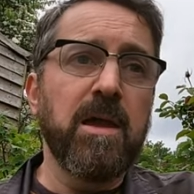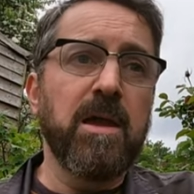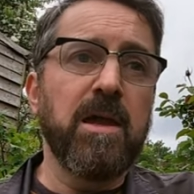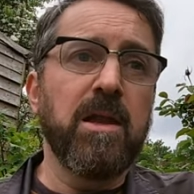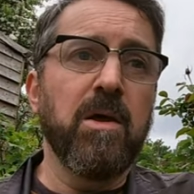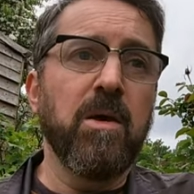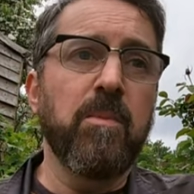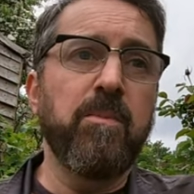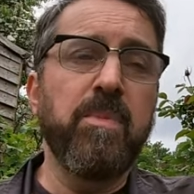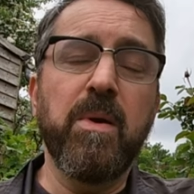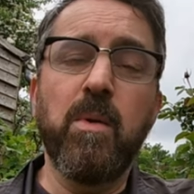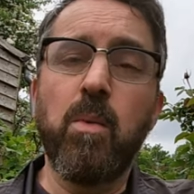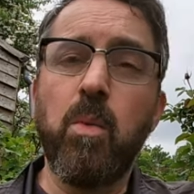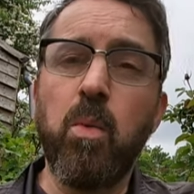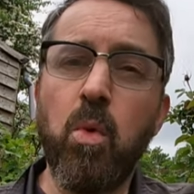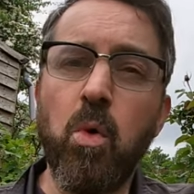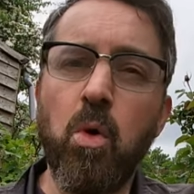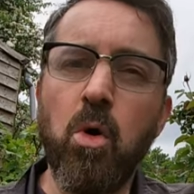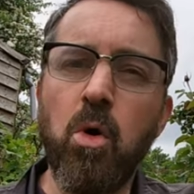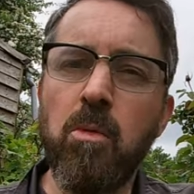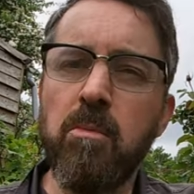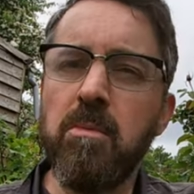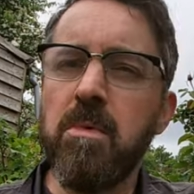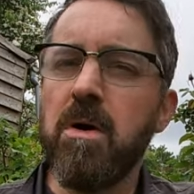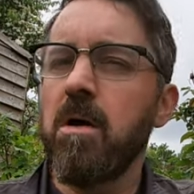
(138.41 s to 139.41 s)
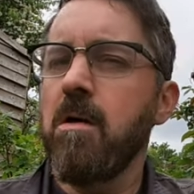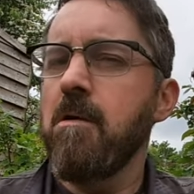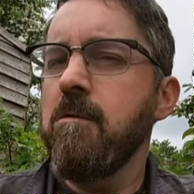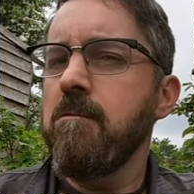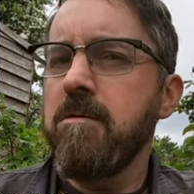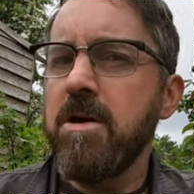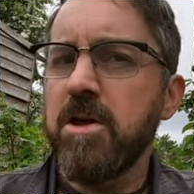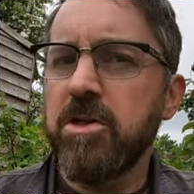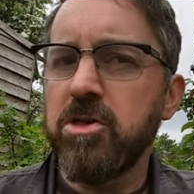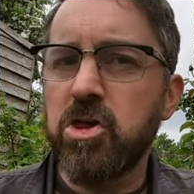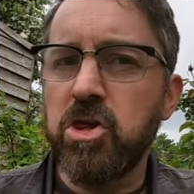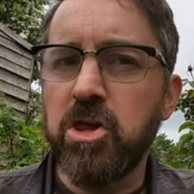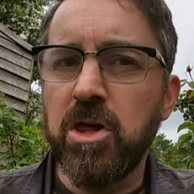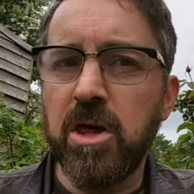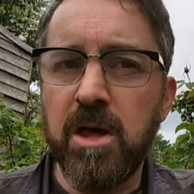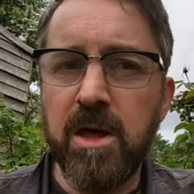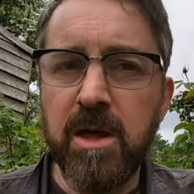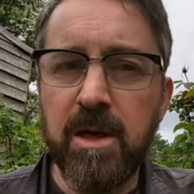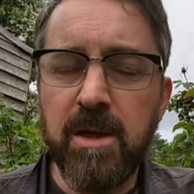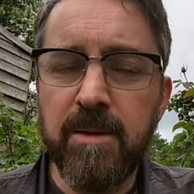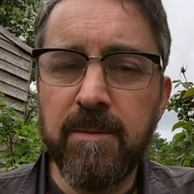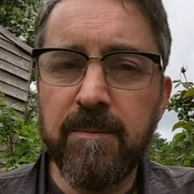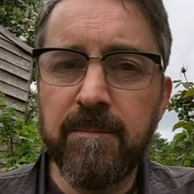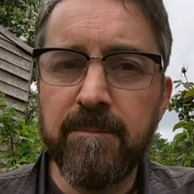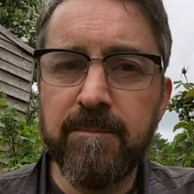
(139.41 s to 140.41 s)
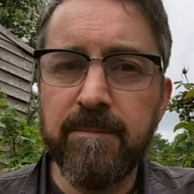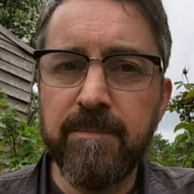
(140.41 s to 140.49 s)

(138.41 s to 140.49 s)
you know, a bit warmer, richer,